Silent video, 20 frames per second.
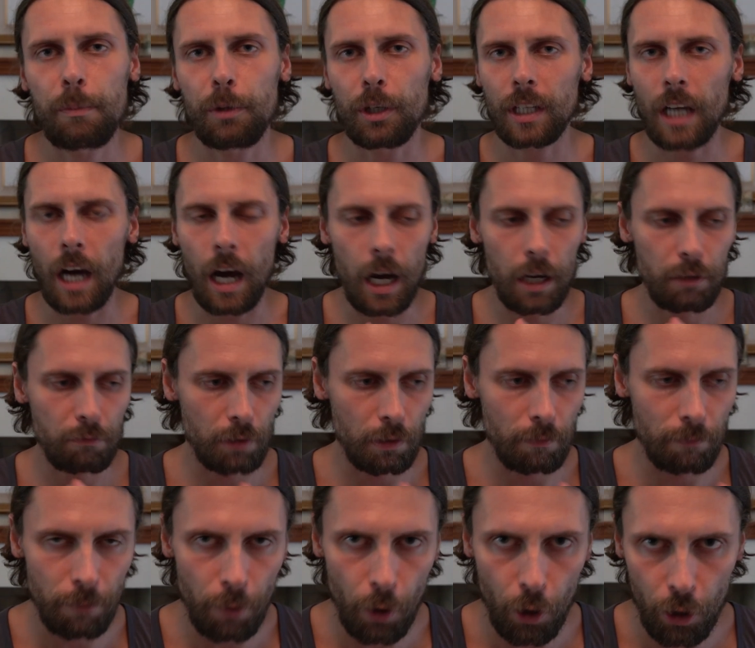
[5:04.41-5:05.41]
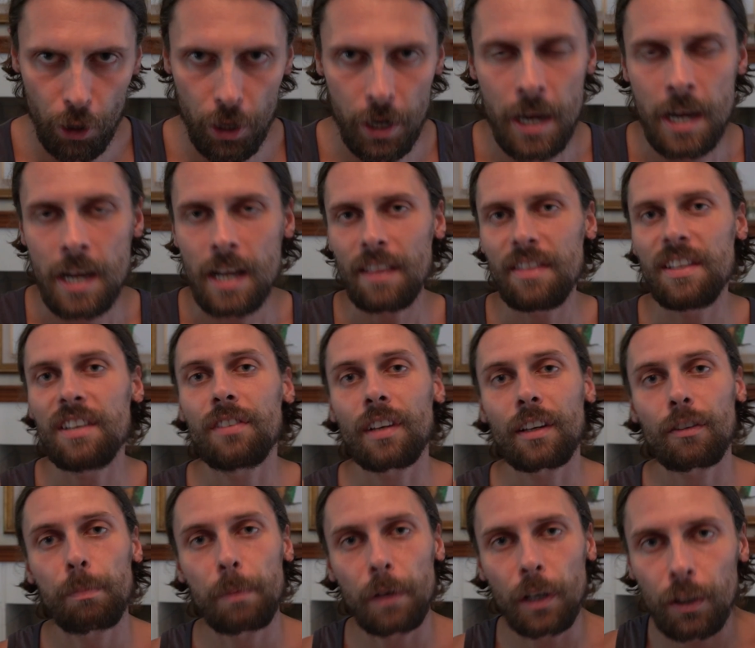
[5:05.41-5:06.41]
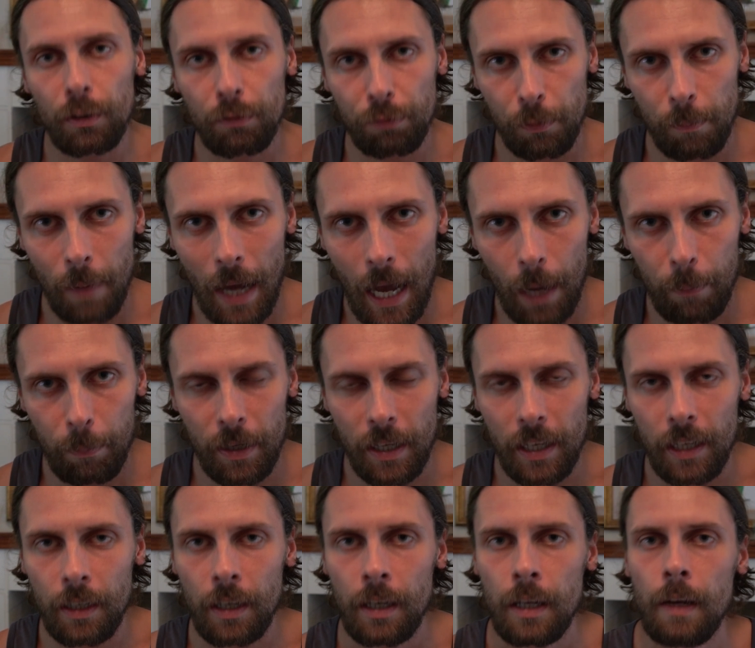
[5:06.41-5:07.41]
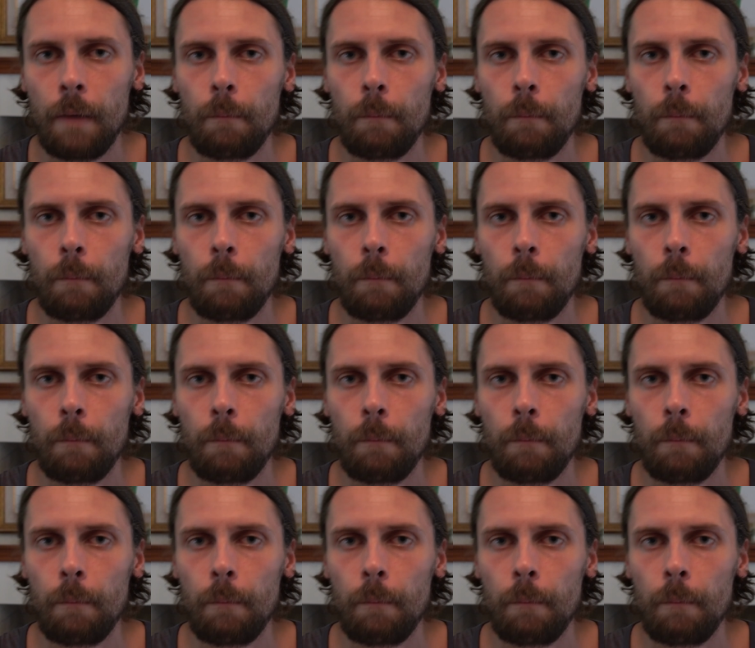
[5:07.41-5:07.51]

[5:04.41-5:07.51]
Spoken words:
You can't revert this experience from happening,